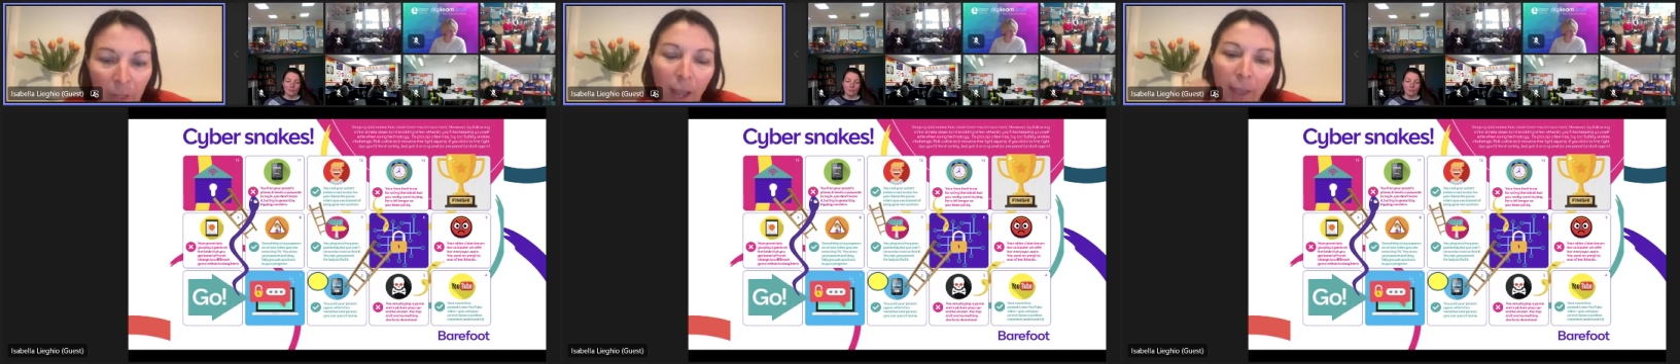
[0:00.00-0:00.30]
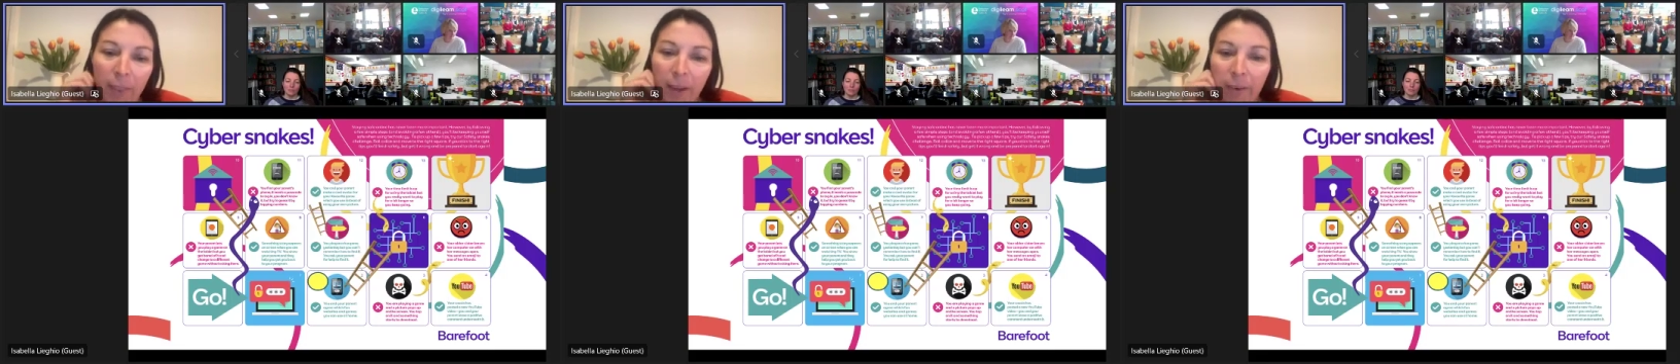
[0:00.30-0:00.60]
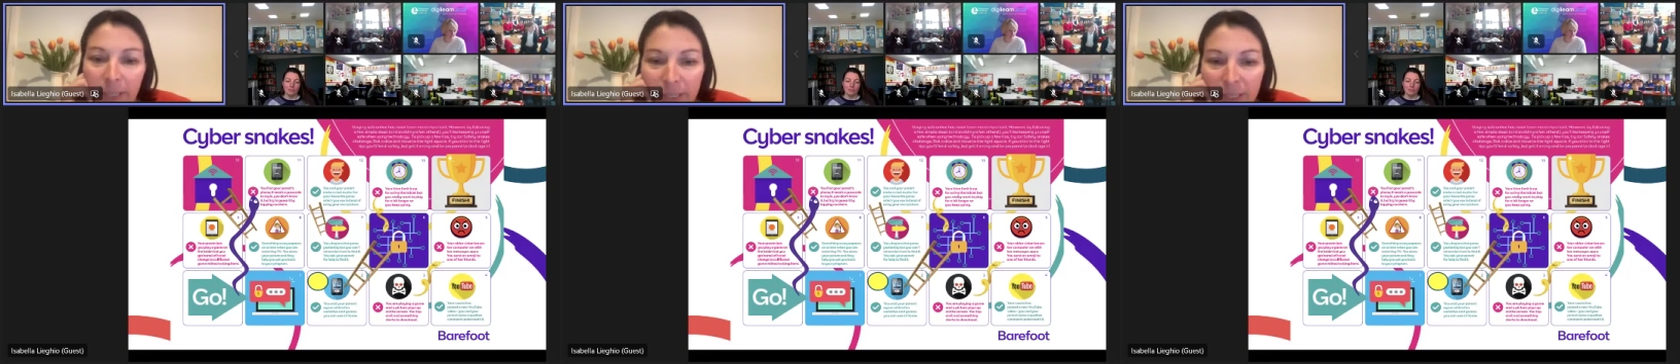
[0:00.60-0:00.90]
And there it
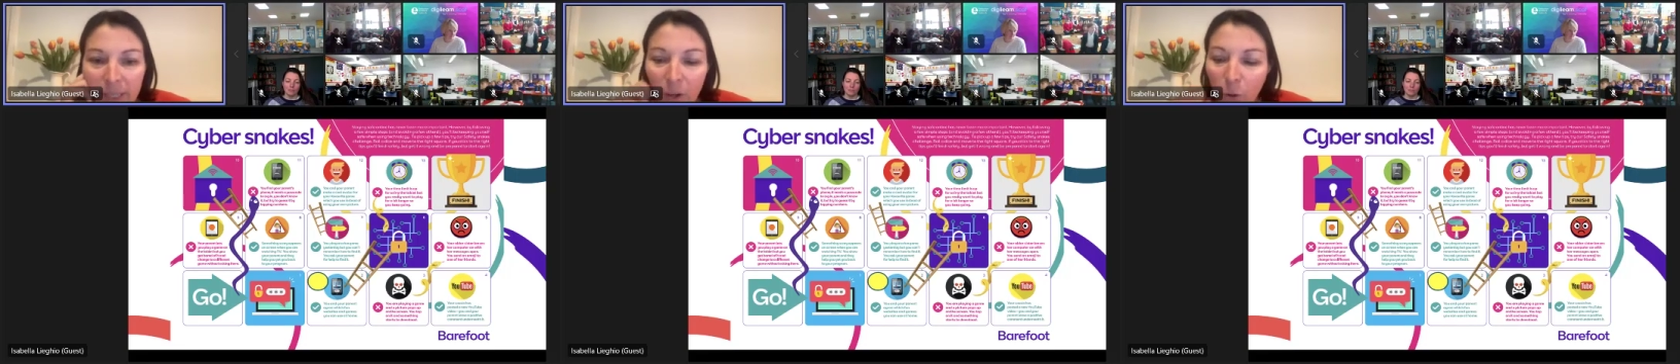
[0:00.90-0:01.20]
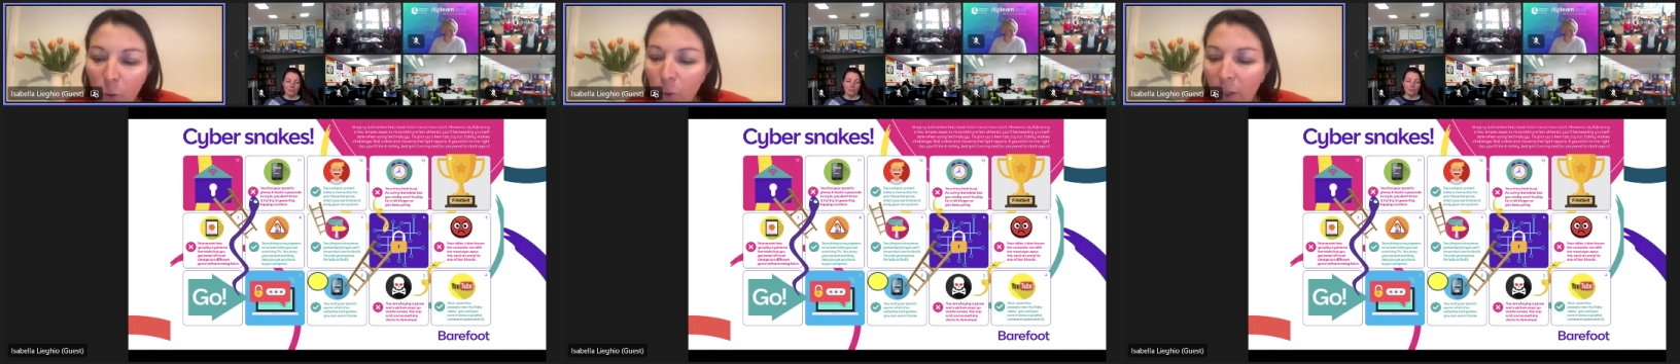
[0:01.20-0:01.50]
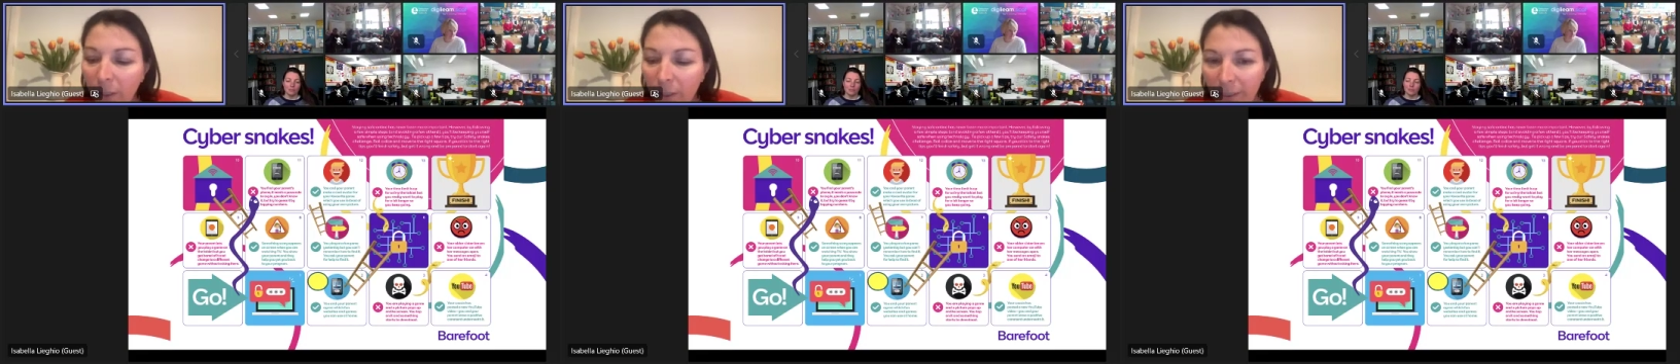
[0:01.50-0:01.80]
is. Oh,
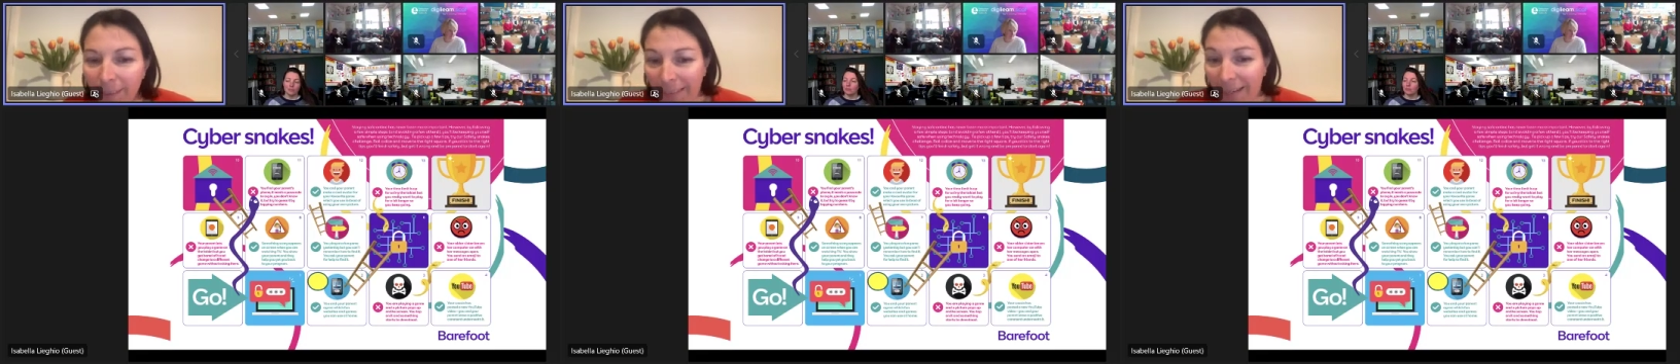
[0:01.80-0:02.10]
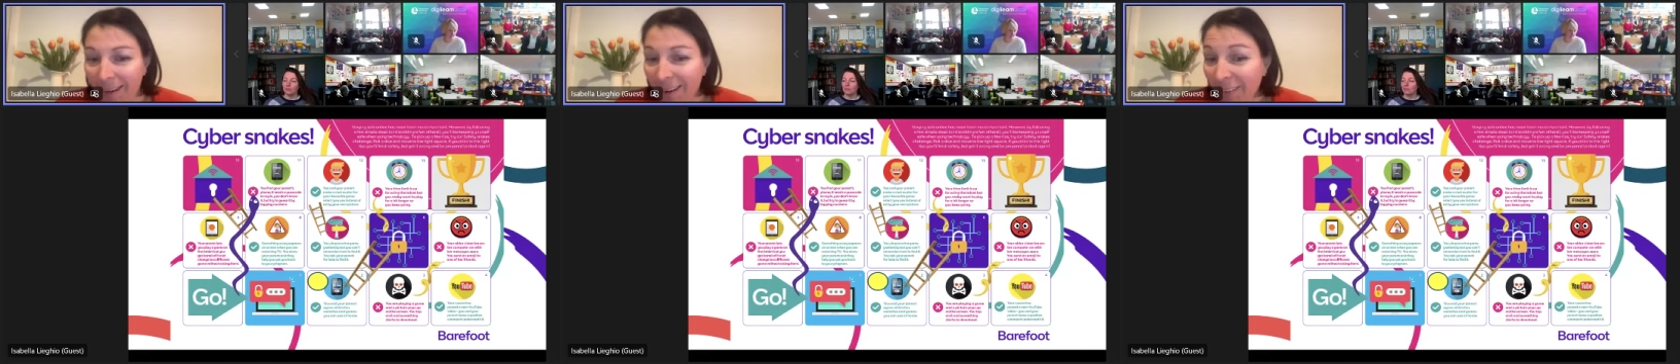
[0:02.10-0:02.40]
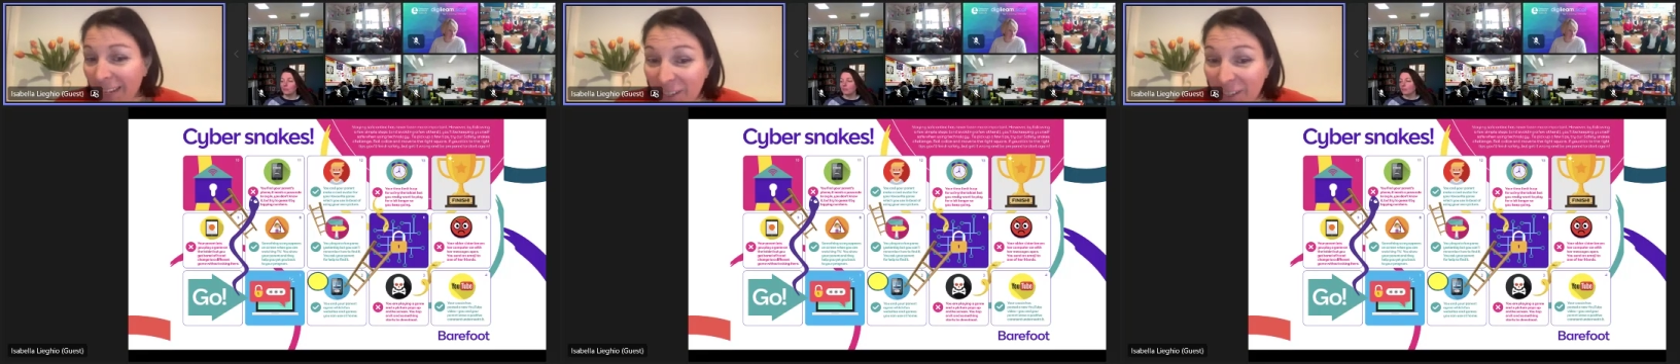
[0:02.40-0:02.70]
look, I've
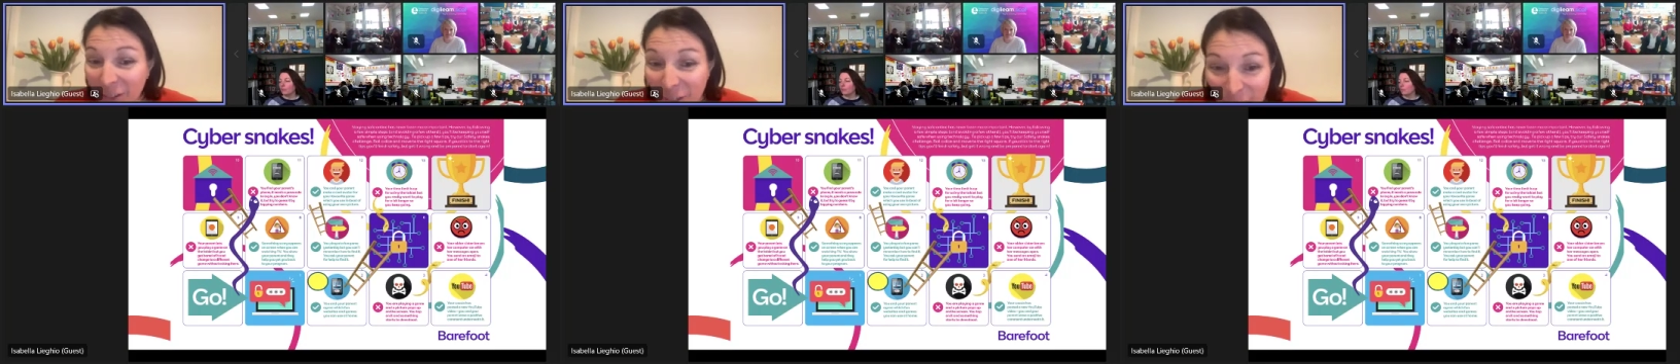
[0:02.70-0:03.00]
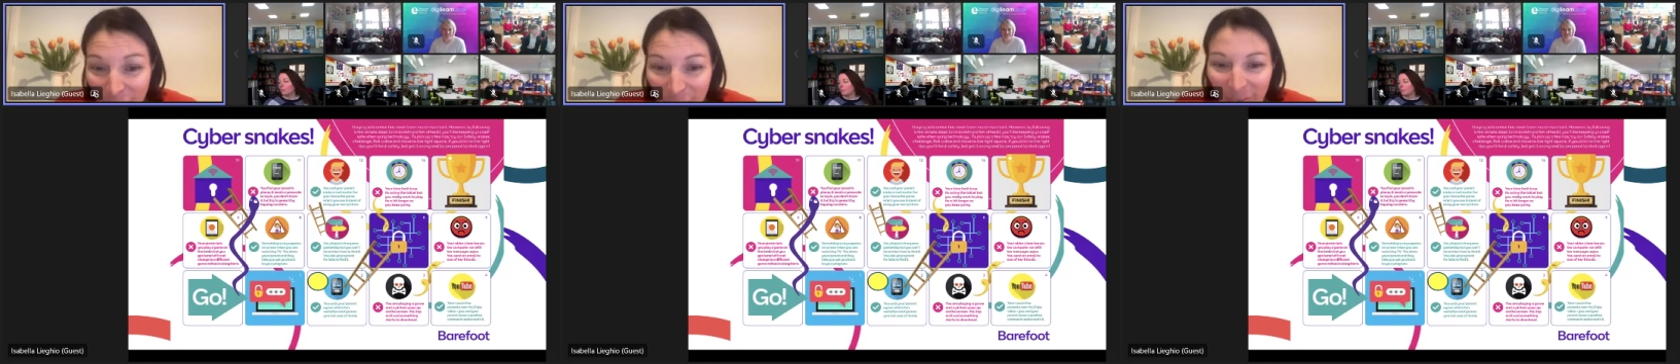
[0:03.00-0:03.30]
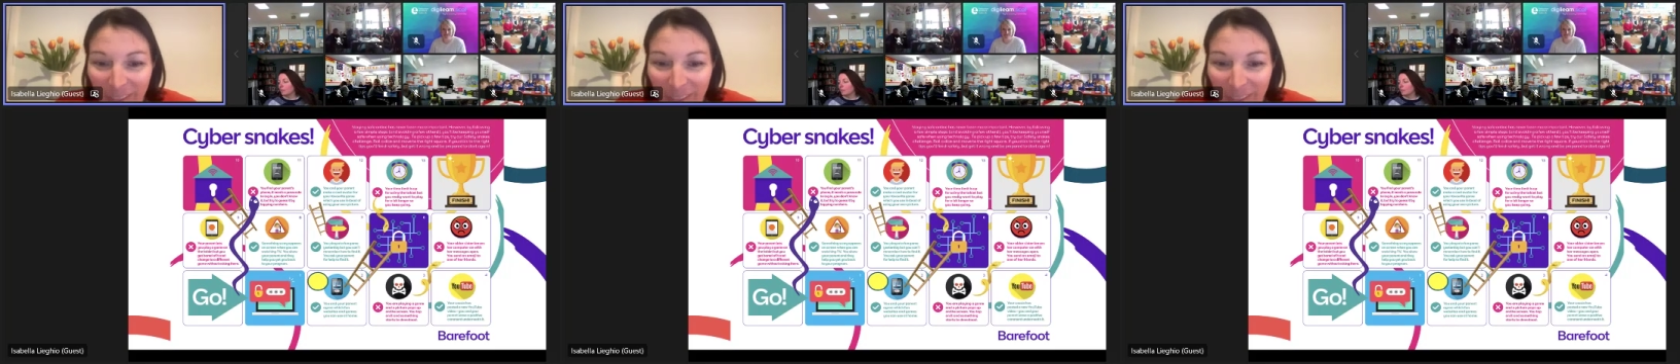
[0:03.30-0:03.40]
landed on a do.